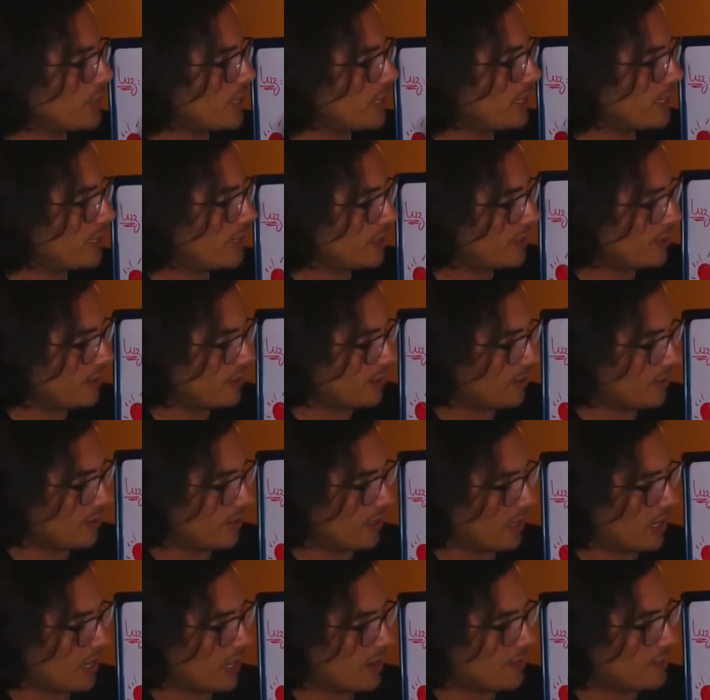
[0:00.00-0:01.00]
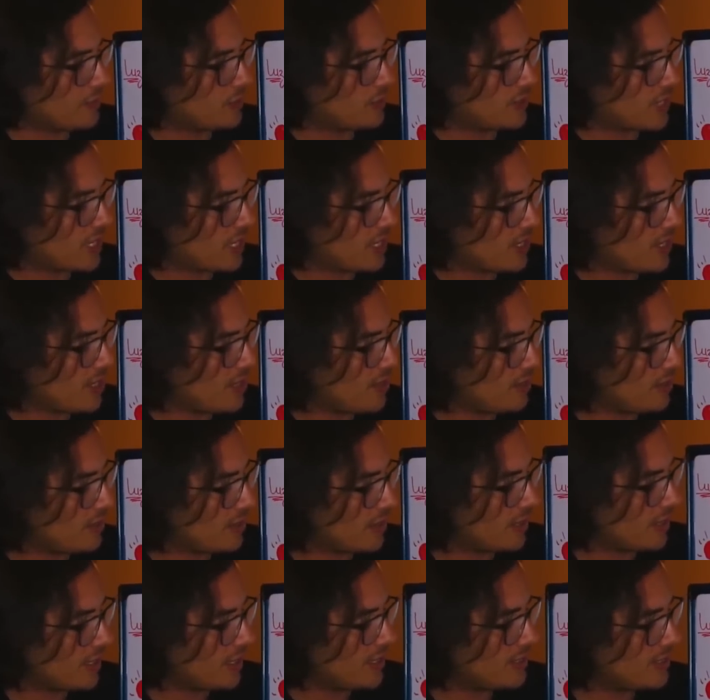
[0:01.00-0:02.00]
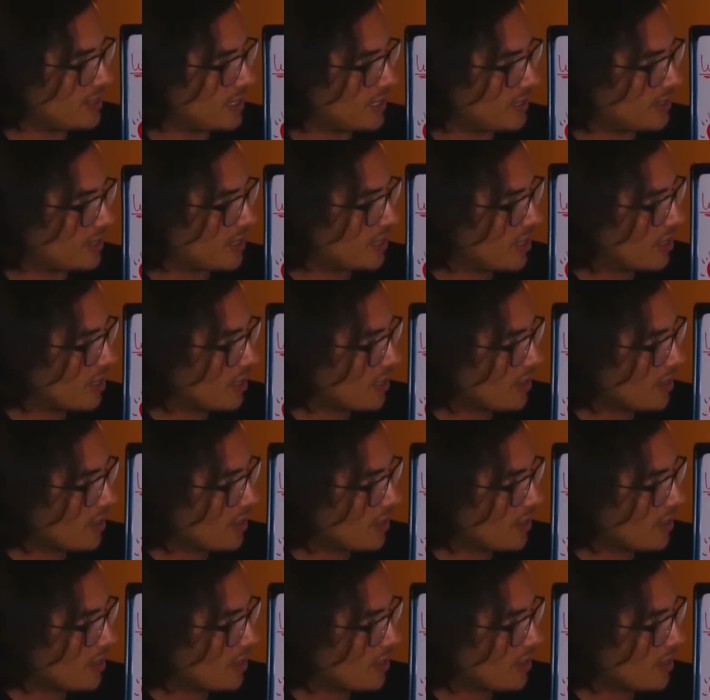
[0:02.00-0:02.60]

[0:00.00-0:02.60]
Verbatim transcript: we have to say here is that